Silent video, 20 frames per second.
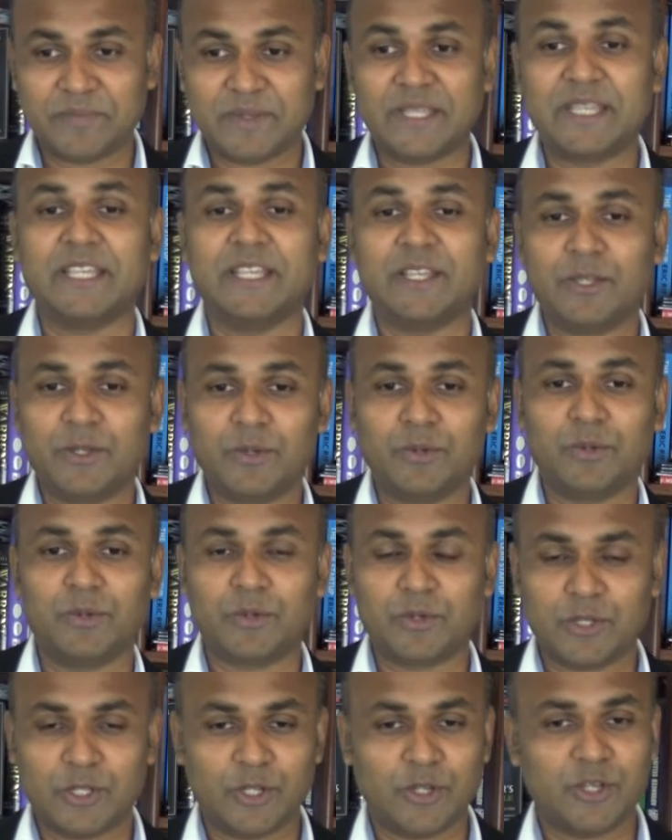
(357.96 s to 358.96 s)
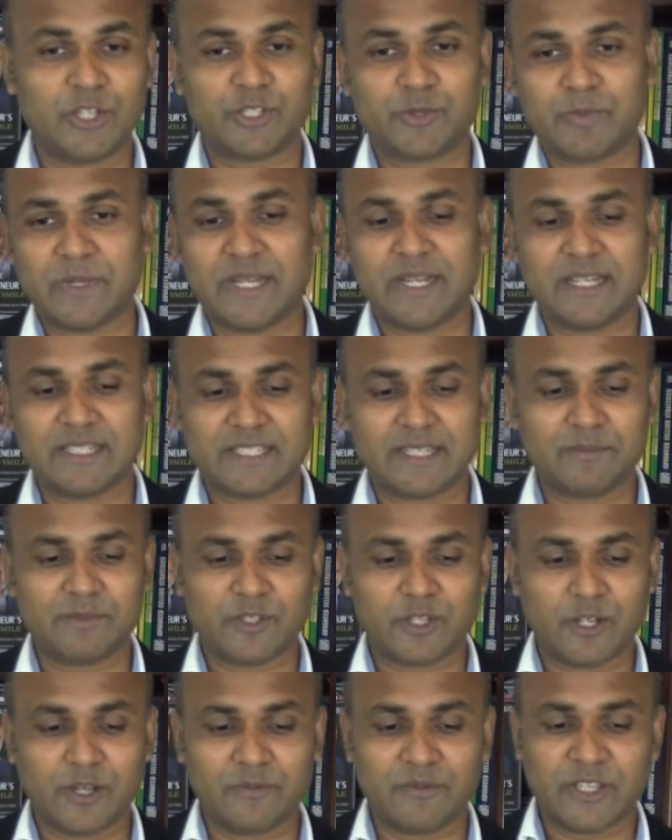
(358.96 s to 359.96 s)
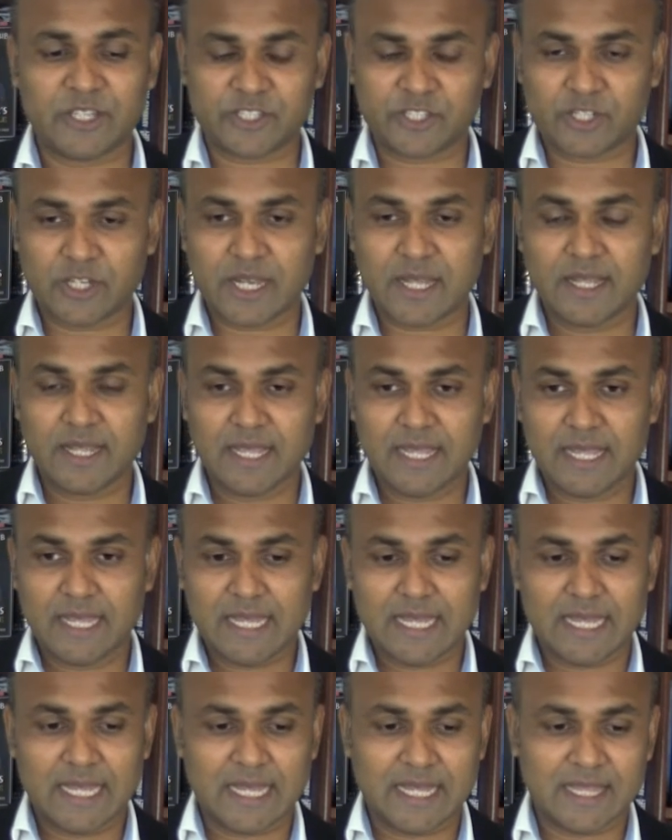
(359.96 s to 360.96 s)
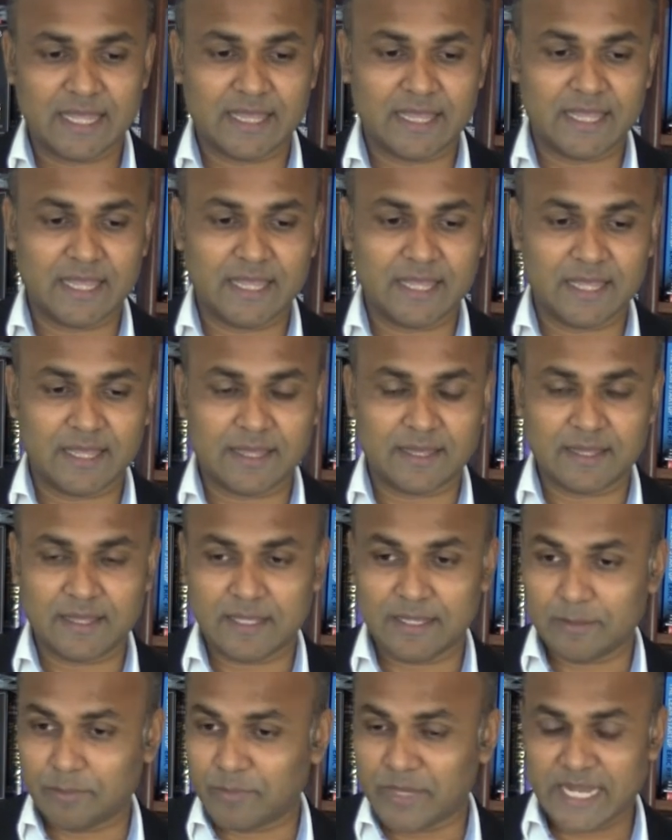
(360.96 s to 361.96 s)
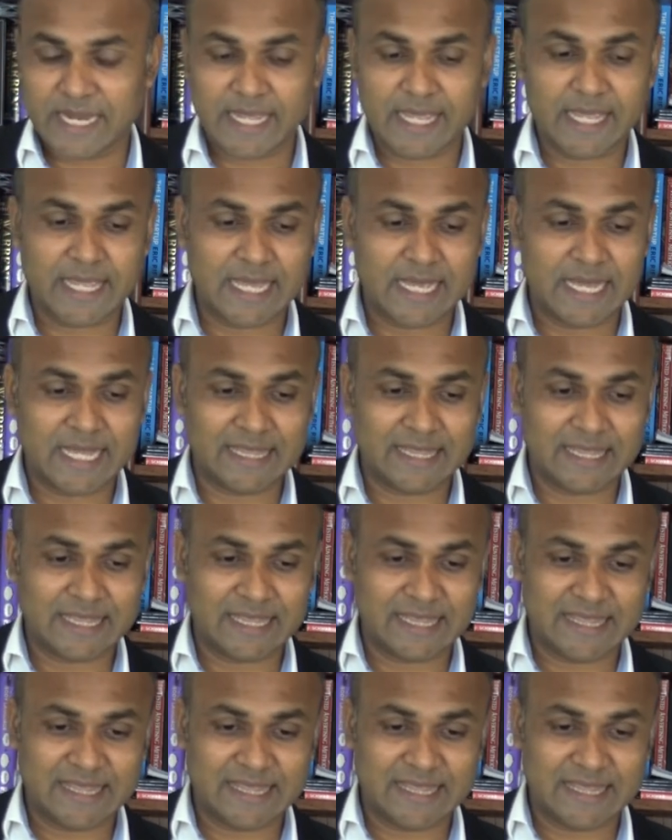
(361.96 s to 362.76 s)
you spend some sort of extra money, and